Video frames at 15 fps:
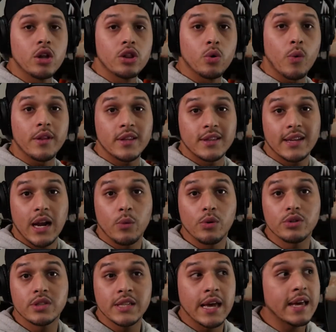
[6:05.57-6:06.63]
The one thing that I
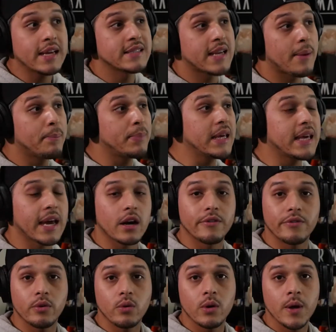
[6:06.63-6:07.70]
will say is that be
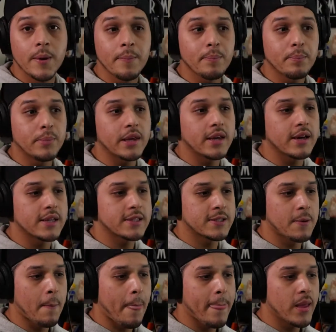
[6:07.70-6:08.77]
careful,
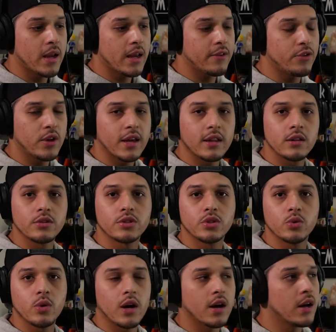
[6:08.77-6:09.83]
because if you get a little
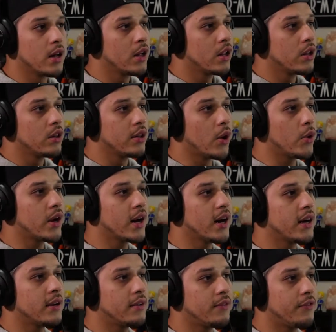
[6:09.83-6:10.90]
too low
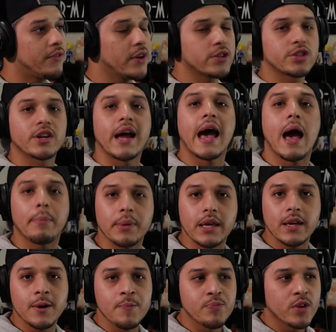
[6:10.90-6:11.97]
cut filter
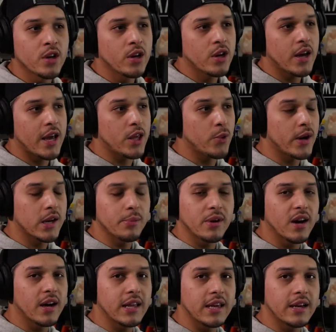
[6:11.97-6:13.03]
happy, and you end up
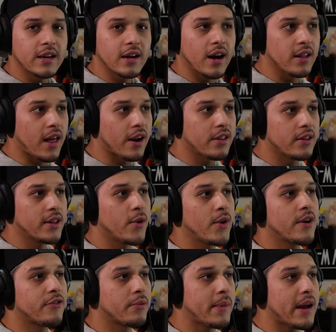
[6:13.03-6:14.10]
cutting a lot of the low
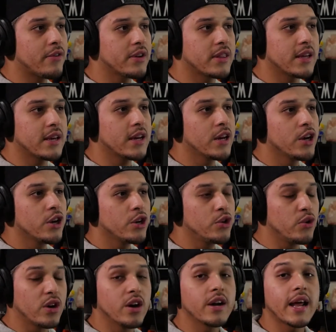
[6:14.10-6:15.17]
end from everything,
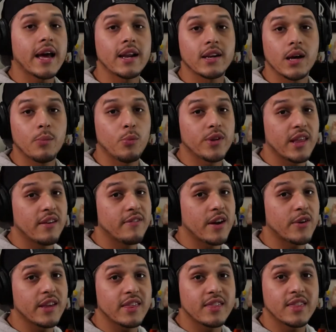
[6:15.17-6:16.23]
you could end up with a
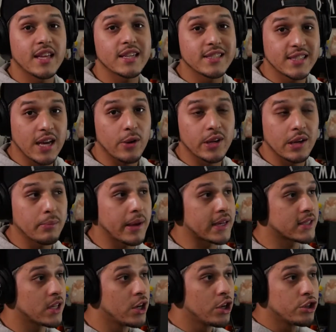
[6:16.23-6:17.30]
very thin sounding mix.